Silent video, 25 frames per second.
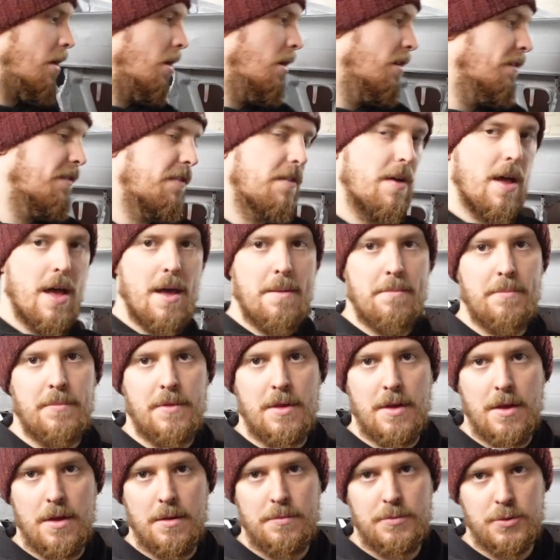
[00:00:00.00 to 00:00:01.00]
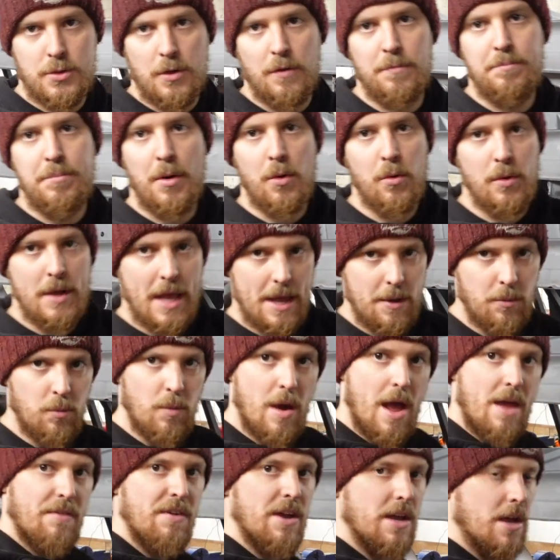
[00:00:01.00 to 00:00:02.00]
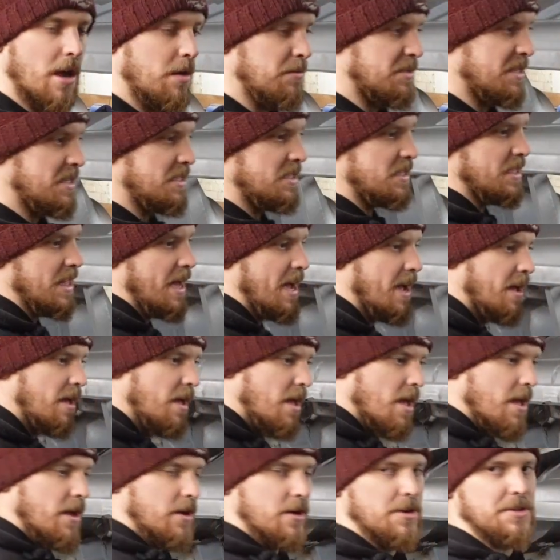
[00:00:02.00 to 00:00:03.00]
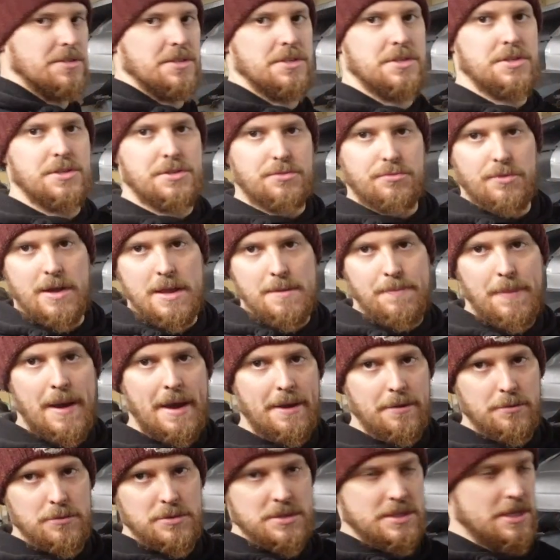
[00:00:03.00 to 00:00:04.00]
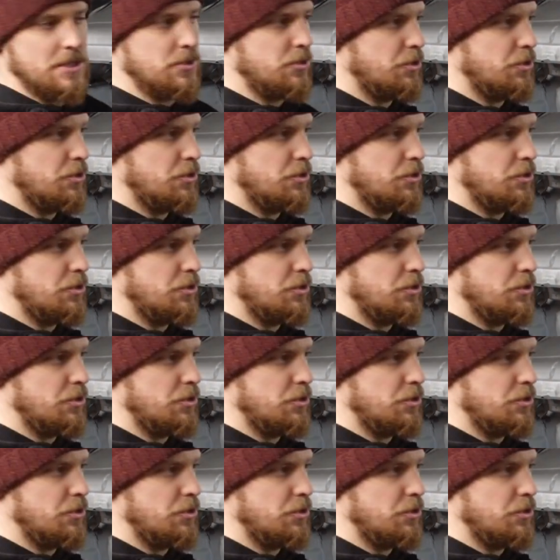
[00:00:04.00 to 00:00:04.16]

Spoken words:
of the sort of bulkhead and where it goes into that, because there's 3 panels that